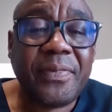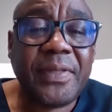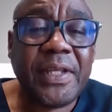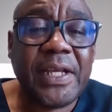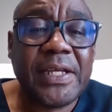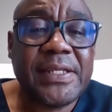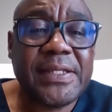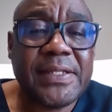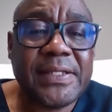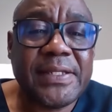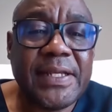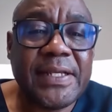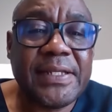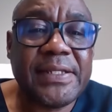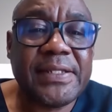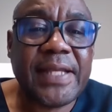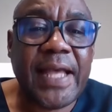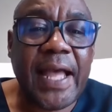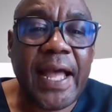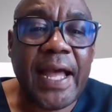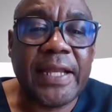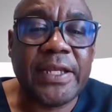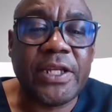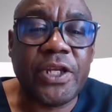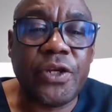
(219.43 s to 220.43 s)
Cyst
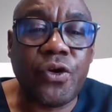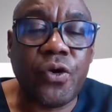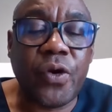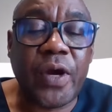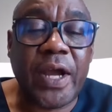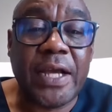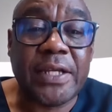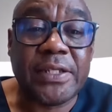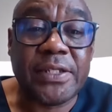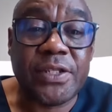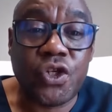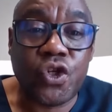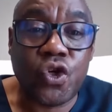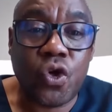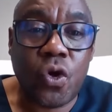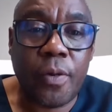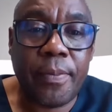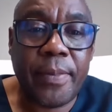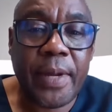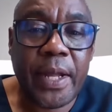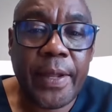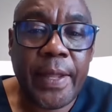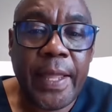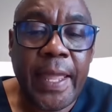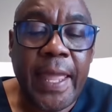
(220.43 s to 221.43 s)

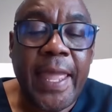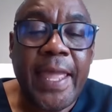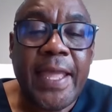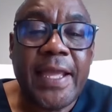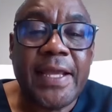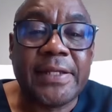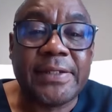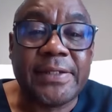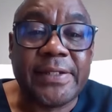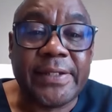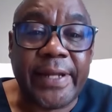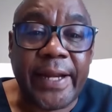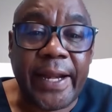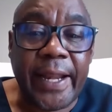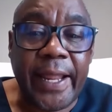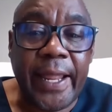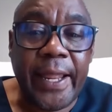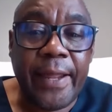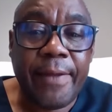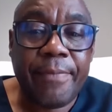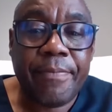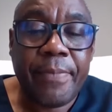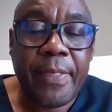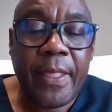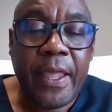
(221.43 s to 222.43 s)
adenocarcinoma, it's rare,